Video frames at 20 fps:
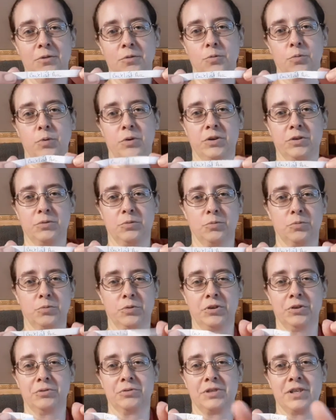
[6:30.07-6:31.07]
We'll
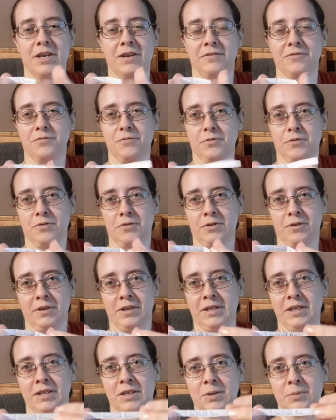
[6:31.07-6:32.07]
use that for,
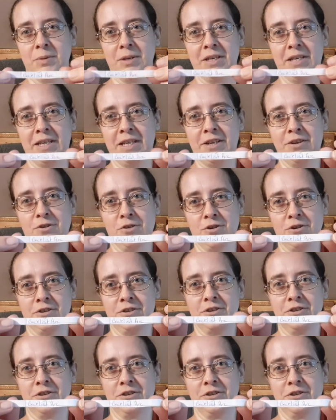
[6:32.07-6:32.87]
it could be an e-arc